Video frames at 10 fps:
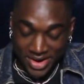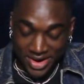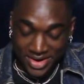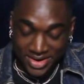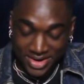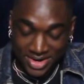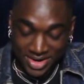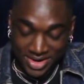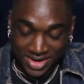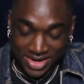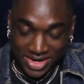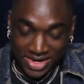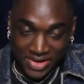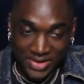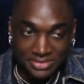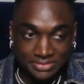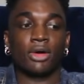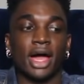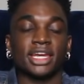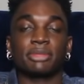
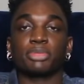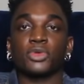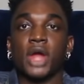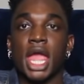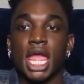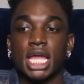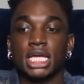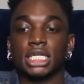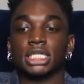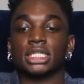Oh, I need a break.